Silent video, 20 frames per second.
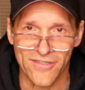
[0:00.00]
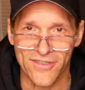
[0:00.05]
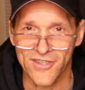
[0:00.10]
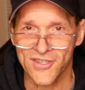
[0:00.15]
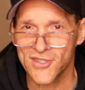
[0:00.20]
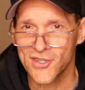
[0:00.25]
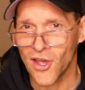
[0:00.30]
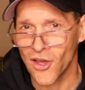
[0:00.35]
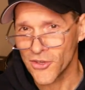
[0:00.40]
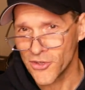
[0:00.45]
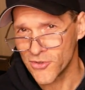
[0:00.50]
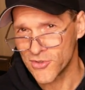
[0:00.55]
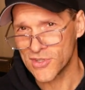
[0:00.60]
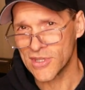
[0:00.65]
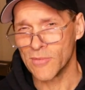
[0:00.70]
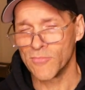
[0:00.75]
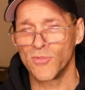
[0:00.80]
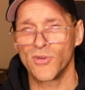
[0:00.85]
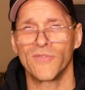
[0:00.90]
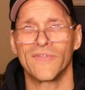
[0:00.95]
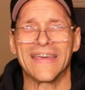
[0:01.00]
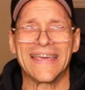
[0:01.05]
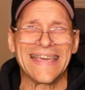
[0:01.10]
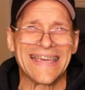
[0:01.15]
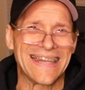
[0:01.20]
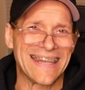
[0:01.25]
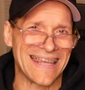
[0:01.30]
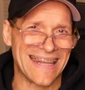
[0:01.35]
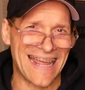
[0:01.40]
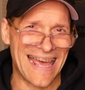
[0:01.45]
The solutes that move
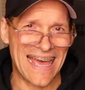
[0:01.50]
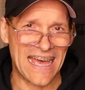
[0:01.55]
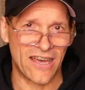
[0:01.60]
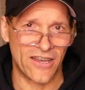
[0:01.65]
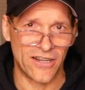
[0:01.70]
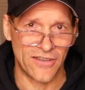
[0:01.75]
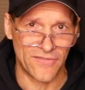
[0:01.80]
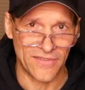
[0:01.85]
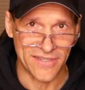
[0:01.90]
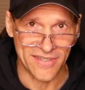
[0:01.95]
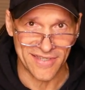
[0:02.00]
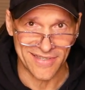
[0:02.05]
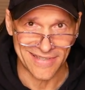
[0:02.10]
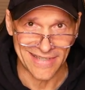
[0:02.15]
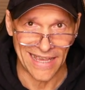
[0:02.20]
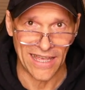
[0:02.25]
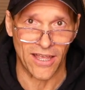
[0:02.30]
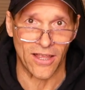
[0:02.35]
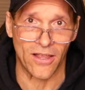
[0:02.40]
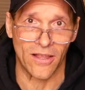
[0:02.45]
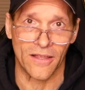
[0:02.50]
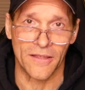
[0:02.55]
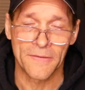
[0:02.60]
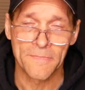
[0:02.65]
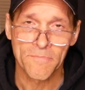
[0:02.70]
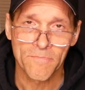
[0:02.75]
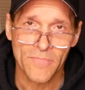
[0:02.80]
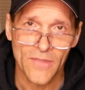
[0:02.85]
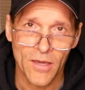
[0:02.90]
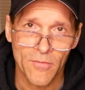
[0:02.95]
in and out of a cell
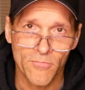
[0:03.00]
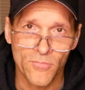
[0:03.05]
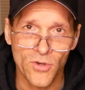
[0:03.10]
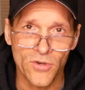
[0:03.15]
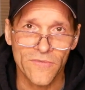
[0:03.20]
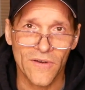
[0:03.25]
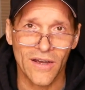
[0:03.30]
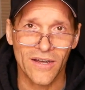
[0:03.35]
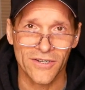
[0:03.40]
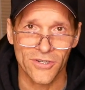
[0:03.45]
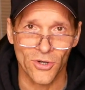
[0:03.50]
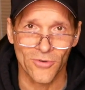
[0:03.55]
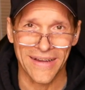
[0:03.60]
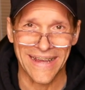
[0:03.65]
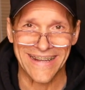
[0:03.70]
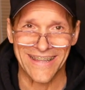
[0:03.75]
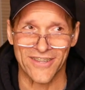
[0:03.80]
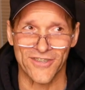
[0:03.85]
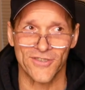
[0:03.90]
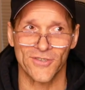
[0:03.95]
move on gradients.